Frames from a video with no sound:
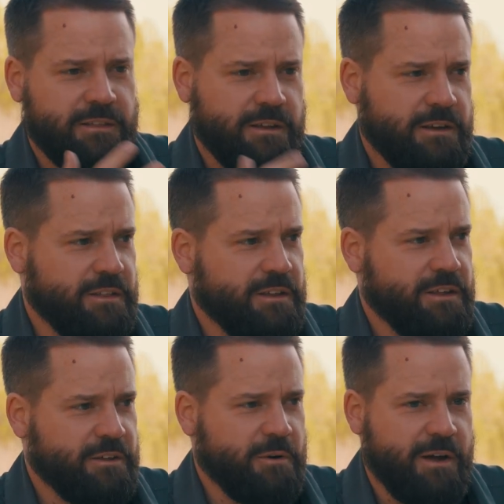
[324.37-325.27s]

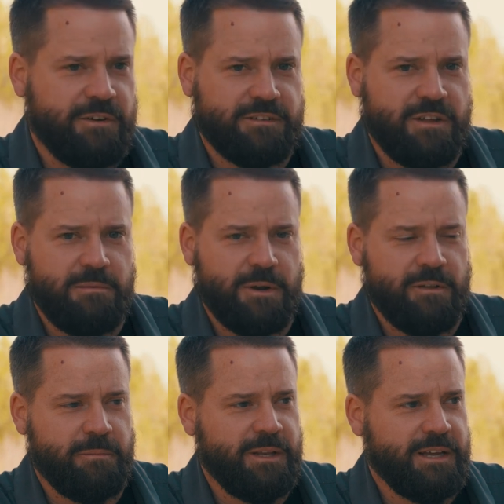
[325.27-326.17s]
graphics team
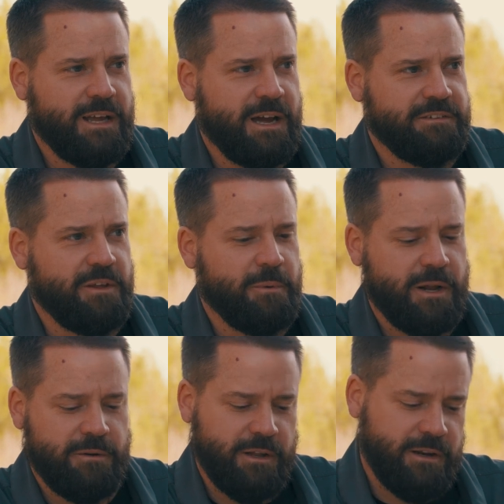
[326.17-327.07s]
here, the media guys, they went
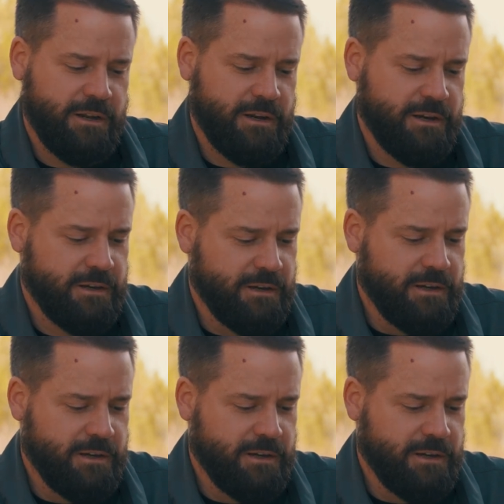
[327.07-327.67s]
out and